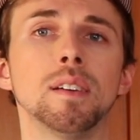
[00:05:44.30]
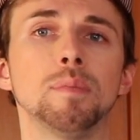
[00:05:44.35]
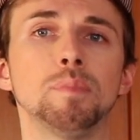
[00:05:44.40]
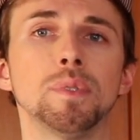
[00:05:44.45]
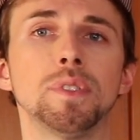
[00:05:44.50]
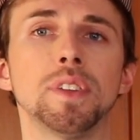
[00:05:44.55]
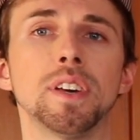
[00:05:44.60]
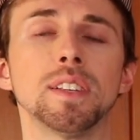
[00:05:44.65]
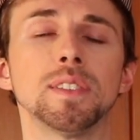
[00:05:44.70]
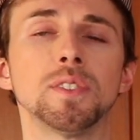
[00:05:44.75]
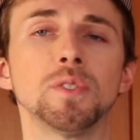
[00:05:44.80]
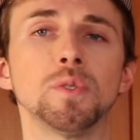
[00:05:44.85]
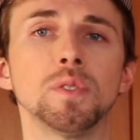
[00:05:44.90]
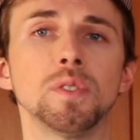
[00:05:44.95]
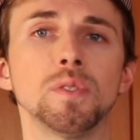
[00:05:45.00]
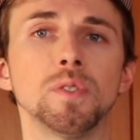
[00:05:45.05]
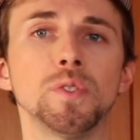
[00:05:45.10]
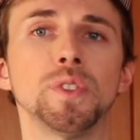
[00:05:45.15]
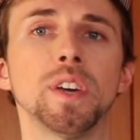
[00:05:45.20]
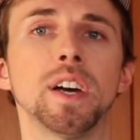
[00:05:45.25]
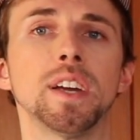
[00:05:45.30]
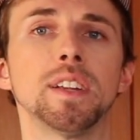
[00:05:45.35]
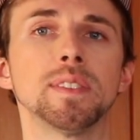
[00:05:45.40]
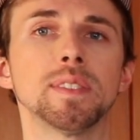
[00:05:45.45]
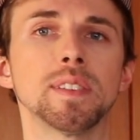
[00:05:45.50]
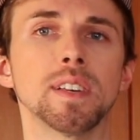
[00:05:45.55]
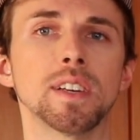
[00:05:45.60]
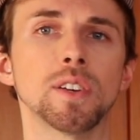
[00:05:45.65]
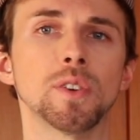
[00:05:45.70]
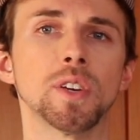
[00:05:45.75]
But then as soon as you do that, it's
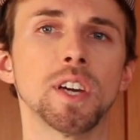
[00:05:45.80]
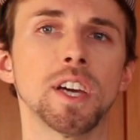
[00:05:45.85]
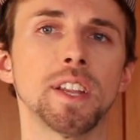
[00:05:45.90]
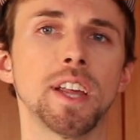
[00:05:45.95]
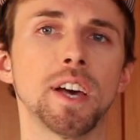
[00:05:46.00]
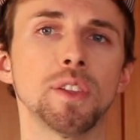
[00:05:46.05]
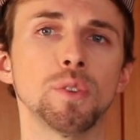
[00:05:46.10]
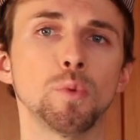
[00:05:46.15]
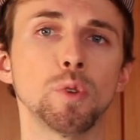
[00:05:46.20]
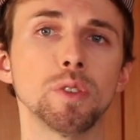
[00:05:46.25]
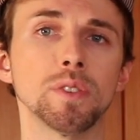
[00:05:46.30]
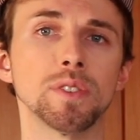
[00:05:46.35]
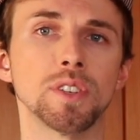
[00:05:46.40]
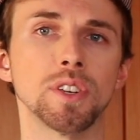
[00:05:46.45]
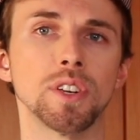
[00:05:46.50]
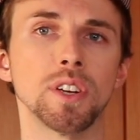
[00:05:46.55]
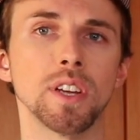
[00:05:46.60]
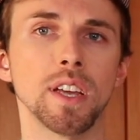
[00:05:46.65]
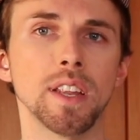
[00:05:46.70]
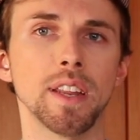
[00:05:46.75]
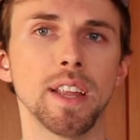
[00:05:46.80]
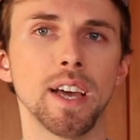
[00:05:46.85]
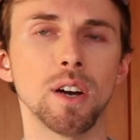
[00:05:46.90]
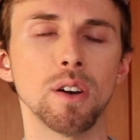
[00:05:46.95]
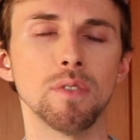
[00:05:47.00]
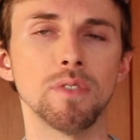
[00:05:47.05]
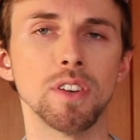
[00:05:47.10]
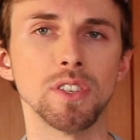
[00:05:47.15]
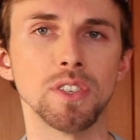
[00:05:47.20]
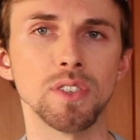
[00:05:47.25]
like, okay, now the wheel's turning and now
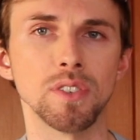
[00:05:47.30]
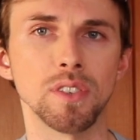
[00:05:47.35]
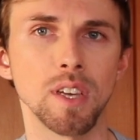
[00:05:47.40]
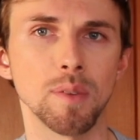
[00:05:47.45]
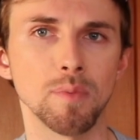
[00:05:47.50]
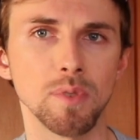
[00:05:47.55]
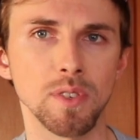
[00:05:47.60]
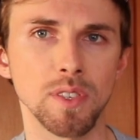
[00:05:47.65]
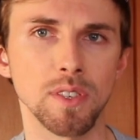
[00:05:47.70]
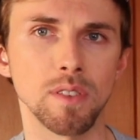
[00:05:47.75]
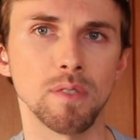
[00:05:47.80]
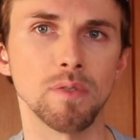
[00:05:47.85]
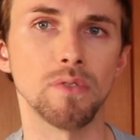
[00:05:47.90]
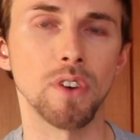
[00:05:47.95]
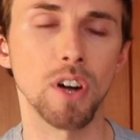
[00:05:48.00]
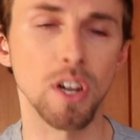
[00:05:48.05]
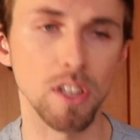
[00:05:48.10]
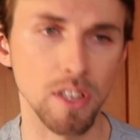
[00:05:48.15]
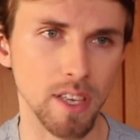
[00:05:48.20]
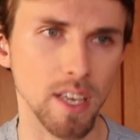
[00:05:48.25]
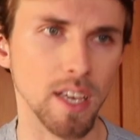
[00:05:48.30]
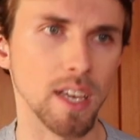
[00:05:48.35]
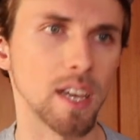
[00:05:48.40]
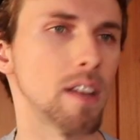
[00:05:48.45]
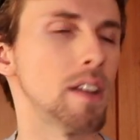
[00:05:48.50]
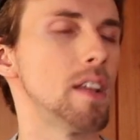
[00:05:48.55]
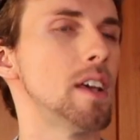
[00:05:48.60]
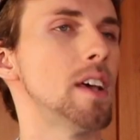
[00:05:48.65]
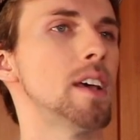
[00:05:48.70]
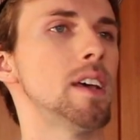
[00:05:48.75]
eventually I'm just gonna fall
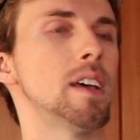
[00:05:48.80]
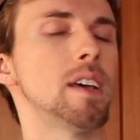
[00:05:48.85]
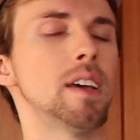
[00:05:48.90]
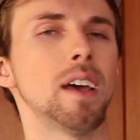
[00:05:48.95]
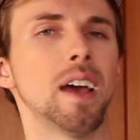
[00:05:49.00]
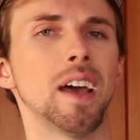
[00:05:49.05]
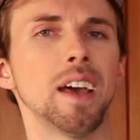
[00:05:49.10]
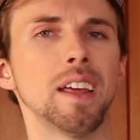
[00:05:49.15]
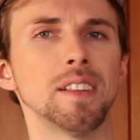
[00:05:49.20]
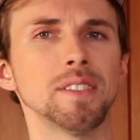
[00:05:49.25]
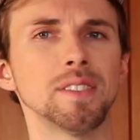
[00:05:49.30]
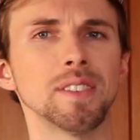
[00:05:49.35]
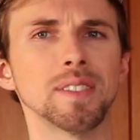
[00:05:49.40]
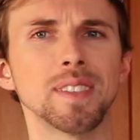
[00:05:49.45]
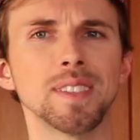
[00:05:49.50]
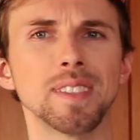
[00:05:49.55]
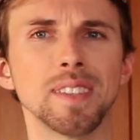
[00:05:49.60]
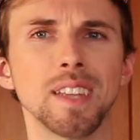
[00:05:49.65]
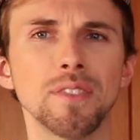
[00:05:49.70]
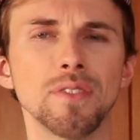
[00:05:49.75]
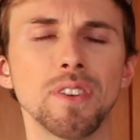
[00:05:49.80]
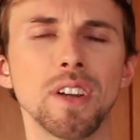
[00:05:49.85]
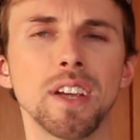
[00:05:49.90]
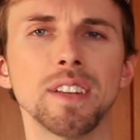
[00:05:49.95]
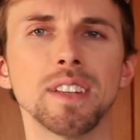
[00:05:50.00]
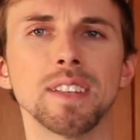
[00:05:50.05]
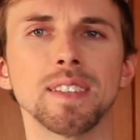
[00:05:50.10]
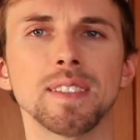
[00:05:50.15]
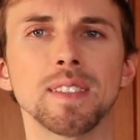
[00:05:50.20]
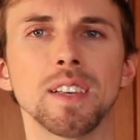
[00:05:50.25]
again. And it's just this never
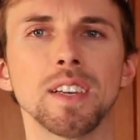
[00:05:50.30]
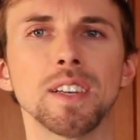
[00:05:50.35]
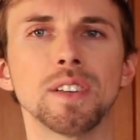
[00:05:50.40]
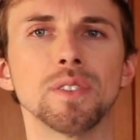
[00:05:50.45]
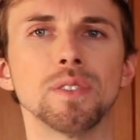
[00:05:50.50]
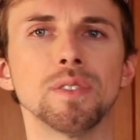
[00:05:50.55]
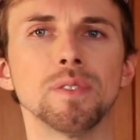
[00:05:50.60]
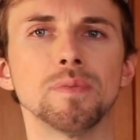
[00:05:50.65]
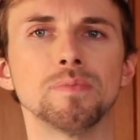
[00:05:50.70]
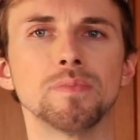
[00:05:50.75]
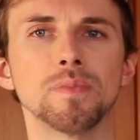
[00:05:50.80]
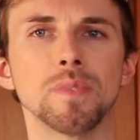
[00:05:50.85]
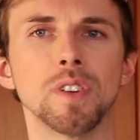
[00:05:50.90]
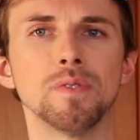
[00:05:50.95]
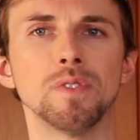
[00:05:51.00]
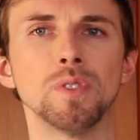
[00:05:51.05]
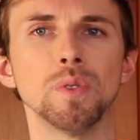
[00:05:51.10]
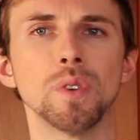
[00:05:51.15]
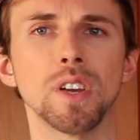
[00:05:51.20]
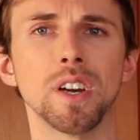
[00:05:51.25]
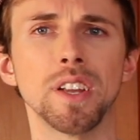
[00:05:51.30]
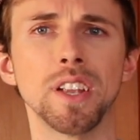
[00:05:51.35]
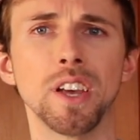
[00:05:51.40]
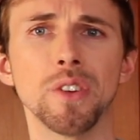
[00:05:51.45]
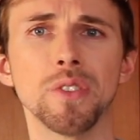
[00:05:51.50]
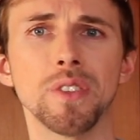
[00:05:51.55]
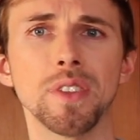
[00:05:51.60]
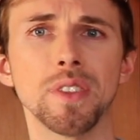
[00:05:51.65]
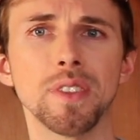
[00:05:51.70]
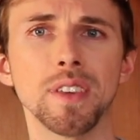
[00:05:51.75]
ending cycle of doing
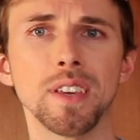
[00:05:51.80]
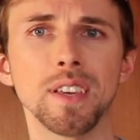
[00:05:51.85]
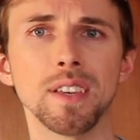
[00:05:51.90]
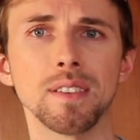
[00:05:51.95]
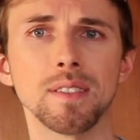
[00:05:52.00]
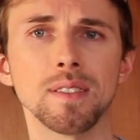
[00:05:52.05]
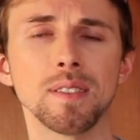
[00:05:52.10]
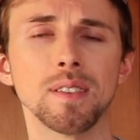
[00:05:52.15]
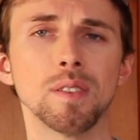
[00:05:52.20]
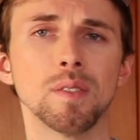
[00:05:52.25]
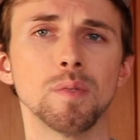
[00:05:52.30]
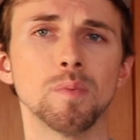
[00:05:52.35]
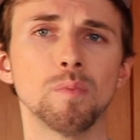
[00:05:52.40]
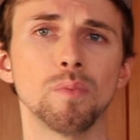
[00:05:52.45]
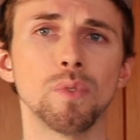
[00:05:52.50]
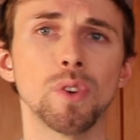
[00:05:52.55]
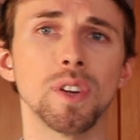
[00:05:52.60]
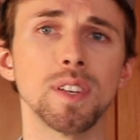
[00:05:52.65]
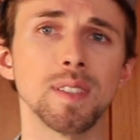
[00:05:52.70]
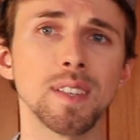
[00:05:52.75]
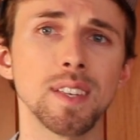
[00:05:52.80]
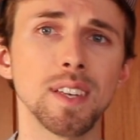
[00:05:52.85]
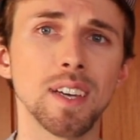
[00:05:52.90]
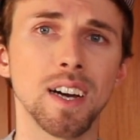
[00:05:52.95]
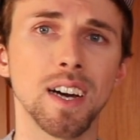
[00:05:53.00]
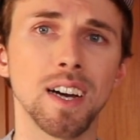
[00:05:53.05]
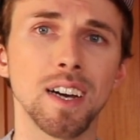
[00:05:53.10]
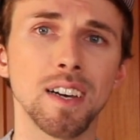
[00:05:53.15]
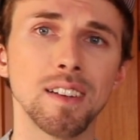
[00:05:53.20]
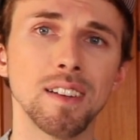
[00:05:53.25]
unhealthy things, praising
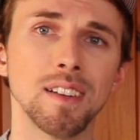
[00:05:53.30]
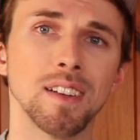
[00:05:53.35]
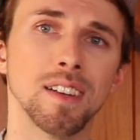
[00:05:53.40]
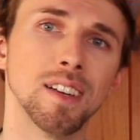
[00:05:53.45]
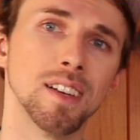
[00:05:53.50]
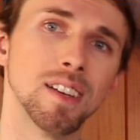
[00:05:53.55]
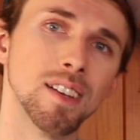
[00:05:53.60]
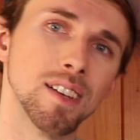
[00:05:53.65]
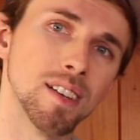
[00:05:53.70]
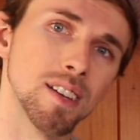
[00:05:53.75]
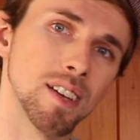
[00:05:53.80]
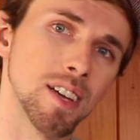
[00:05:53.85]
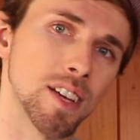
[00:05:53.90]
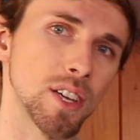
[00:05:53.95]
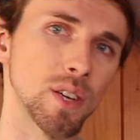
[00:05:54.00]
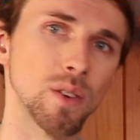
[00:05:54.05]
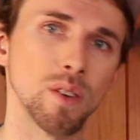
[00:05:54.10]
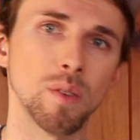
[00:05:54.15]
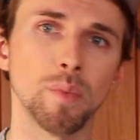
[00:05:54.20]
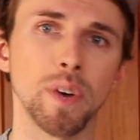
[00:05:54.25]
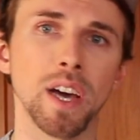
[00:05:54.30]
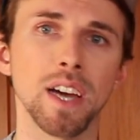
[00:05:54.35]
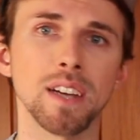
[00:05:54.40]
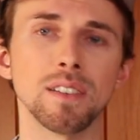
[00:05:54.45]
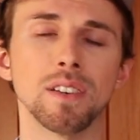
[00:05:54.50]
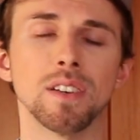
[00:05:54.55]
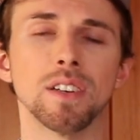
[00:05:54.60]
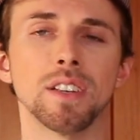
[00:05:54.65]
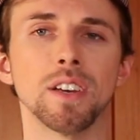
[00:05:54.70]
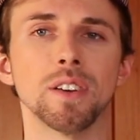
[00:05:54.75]
God, and going back
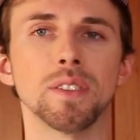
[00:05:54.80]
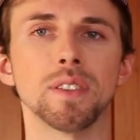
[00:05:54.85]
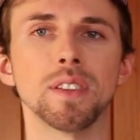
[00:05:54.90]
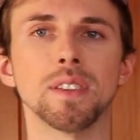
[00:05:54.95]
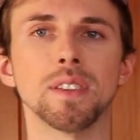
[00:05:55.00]
to unhealthy